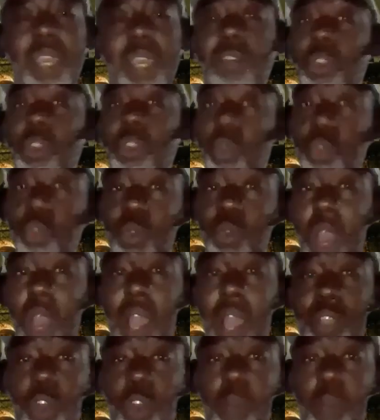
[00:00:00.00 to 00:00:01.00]
even though you
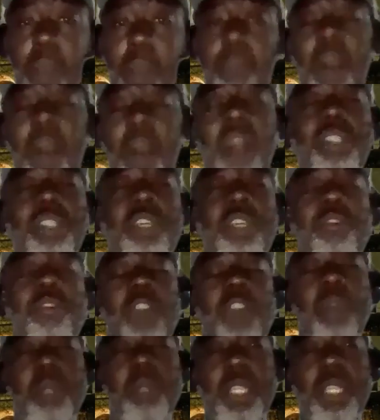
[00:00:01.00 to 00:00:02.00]
guys are my boxing
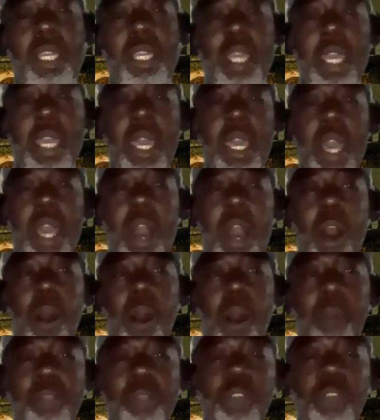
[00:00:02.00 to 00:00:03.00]
family.
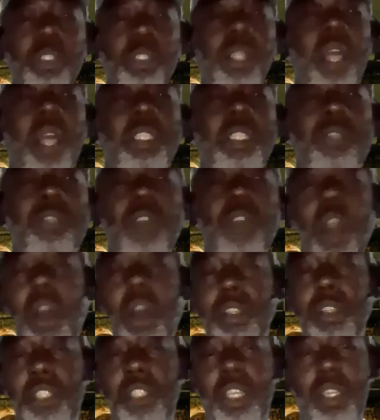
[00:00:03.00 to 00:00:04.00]
There's lots of
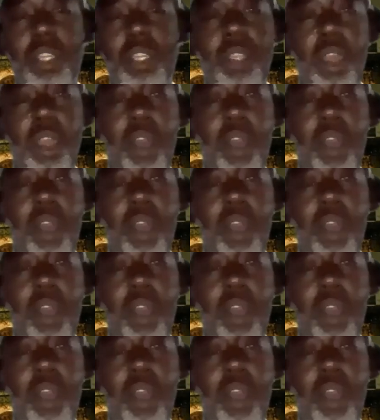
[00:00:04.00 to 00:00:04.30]
content.